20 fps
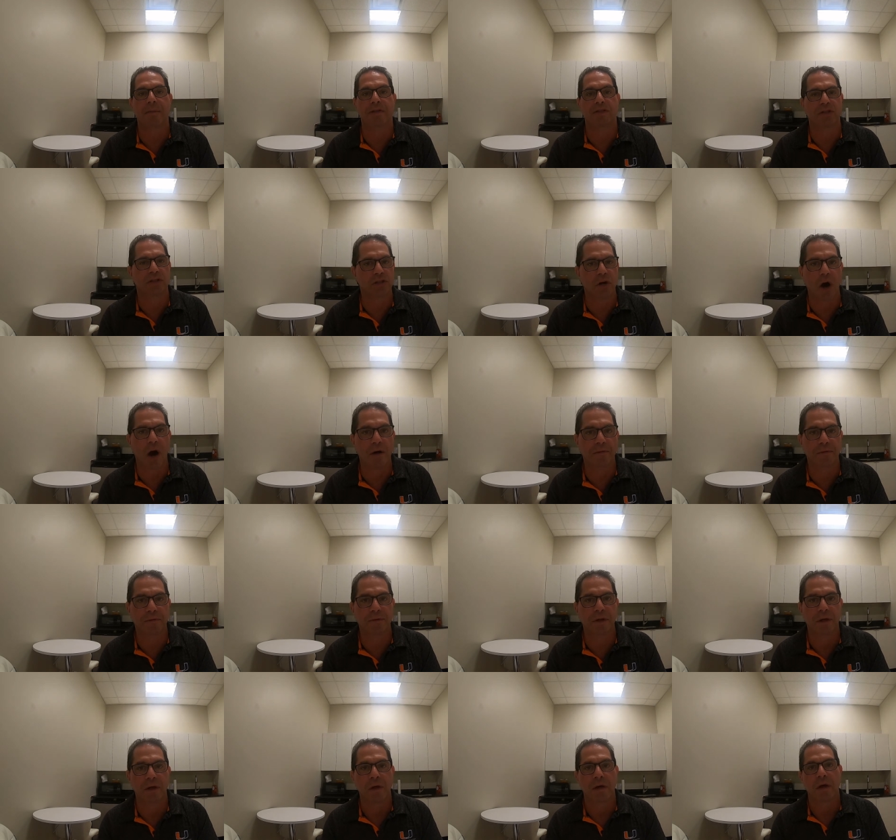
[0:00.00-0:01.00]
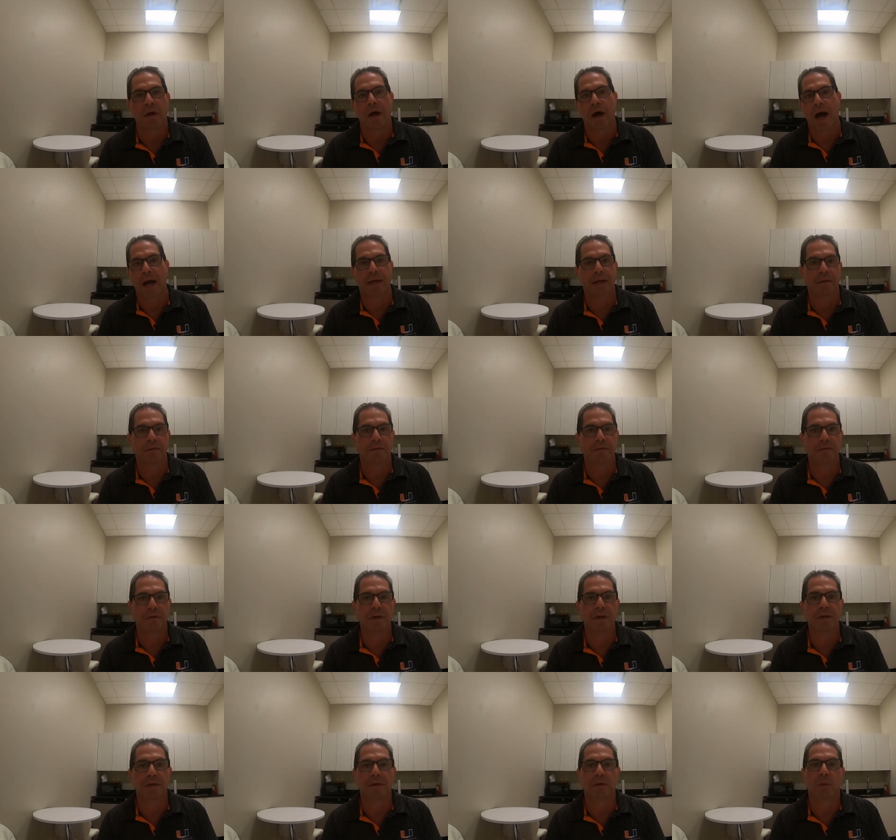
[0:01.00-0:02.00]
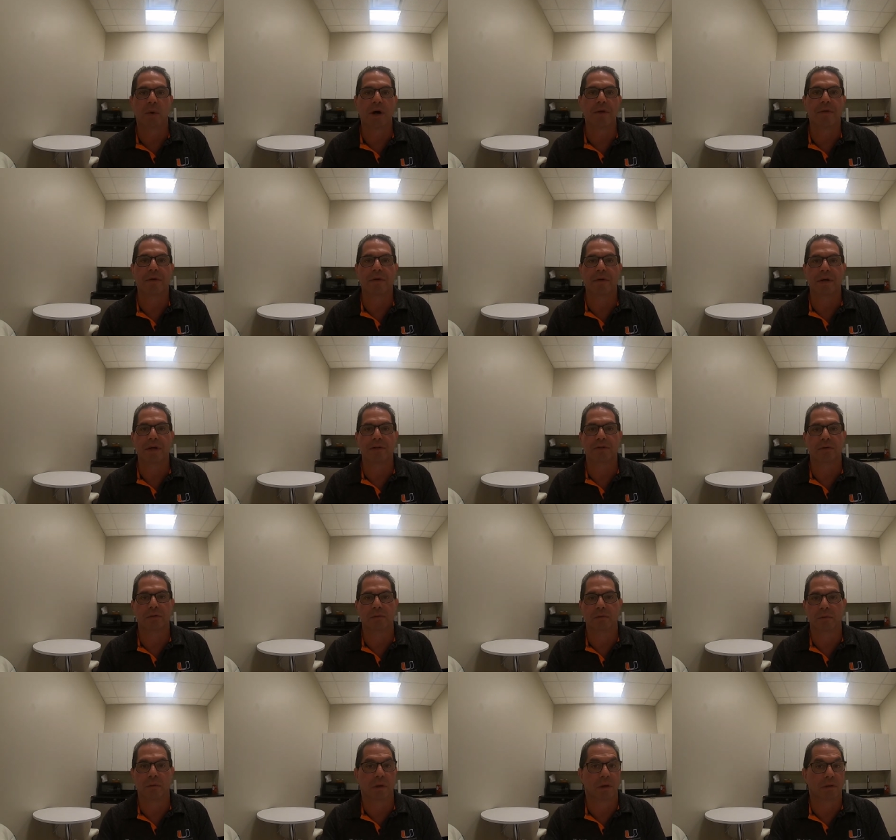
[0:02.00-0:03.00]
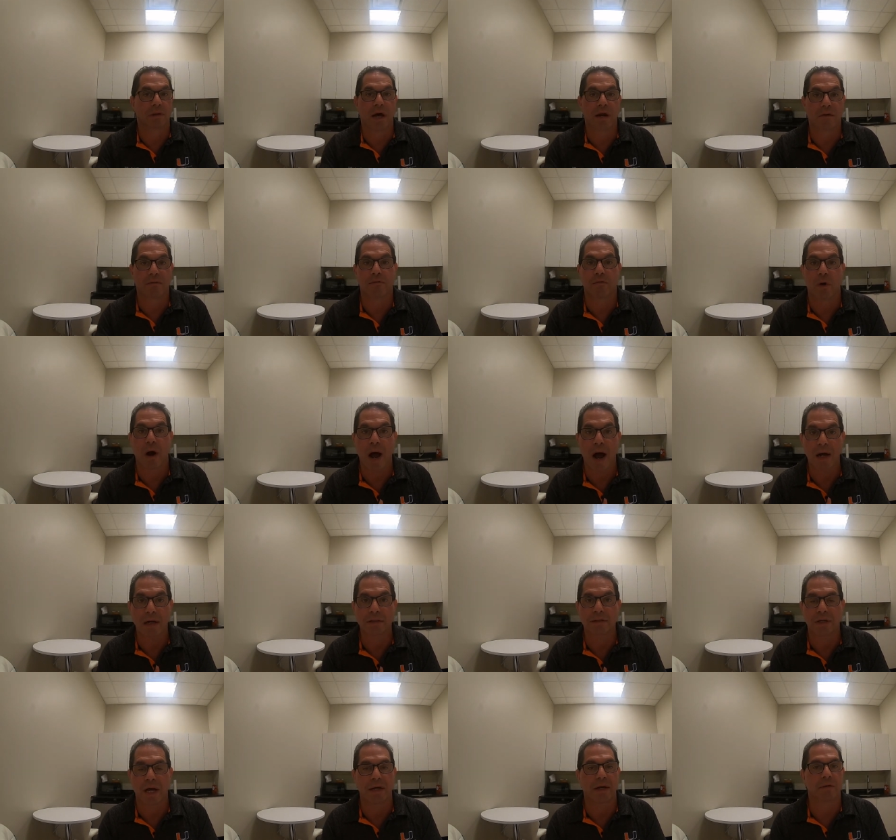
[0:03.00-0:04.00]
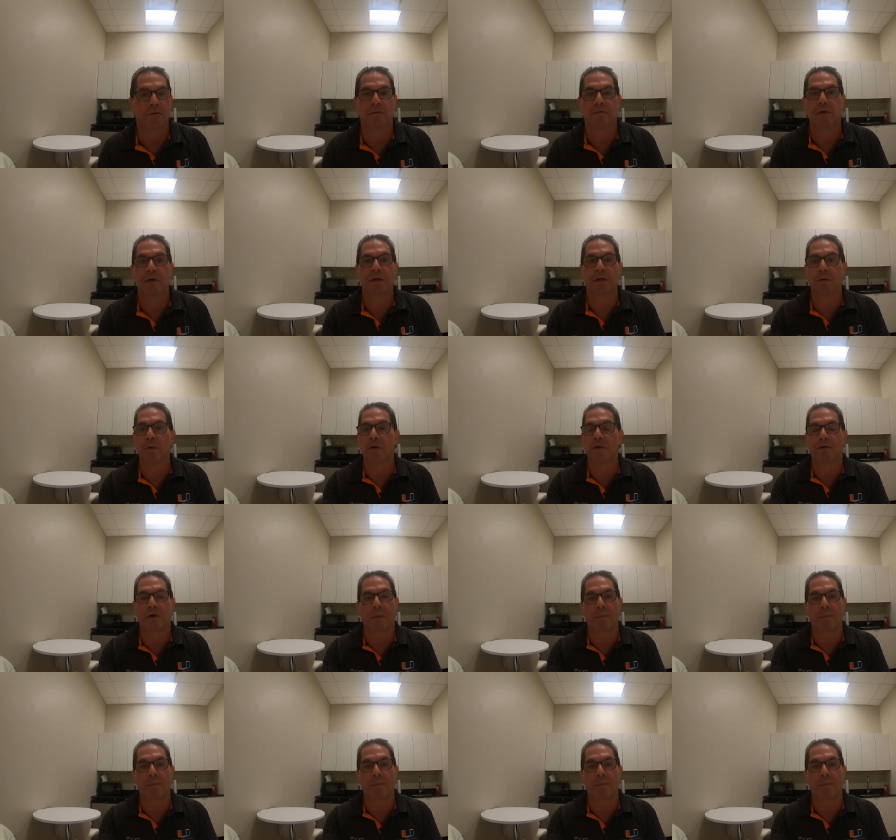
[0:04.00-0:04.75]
is soft. I can feel whether it's a lot of rocks. I can feel whether